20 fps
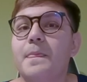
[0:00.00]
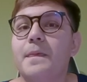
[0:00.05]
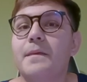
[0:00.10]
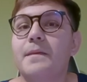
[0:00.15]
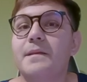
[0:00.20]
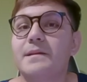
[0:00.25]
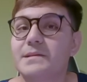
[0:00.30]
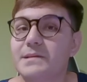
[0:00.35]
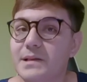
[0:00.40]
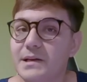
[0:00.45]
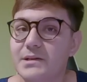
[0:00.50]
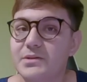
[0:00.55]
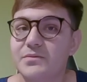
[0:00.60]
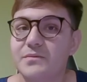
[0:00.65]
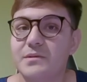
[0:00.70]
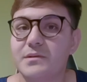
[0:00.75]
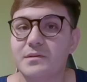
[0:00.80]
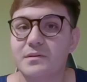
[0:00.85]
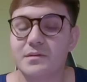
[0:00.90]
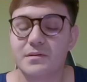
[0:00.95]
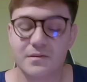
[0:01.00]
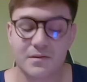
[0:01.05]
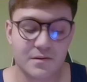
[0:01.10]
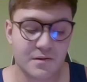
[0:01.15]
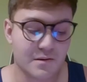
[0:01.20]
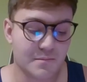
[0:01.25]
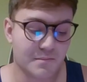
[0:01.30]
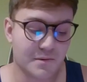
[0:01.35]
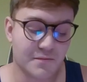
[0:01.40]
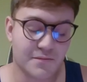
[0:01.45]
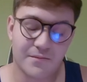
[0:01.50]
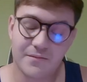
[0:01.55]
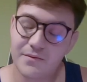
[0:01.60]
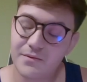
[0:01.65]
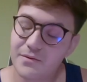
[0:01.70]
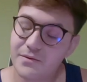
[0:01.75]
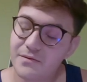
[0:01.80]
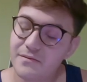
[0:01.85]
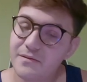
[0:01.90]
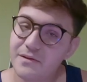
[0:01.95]
this last week.
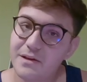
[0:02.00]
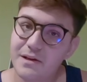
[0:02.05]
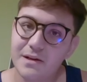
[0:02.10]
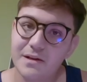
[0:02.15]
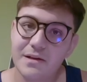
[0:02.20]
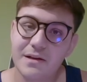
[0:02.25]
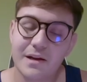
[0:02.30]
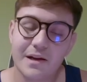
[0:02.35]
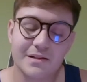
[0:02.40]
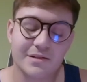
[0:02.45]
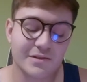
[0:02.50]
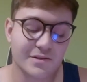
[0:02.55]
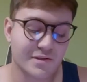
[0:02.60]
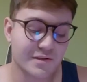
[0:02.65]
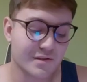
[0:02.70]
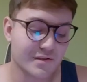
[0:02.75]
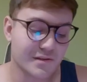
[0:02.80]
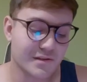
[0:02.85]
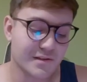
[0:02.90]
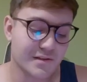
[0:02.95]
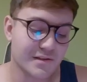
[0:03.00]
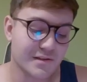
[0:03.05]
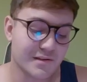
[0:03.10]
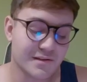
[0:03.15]
Before that, I just couldn't.